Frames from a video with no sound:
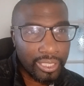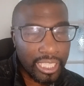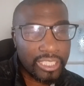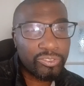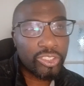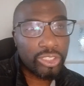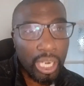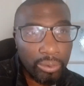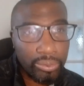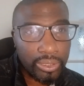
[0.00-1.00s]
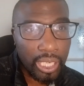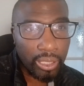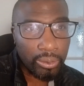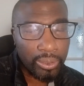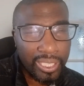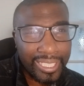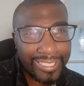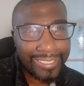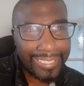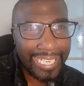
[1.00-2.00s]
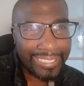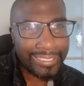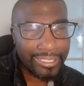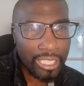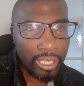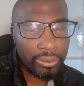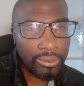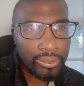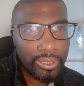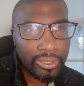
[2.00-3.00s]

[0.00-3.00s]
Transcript: And if you don't know, get to know.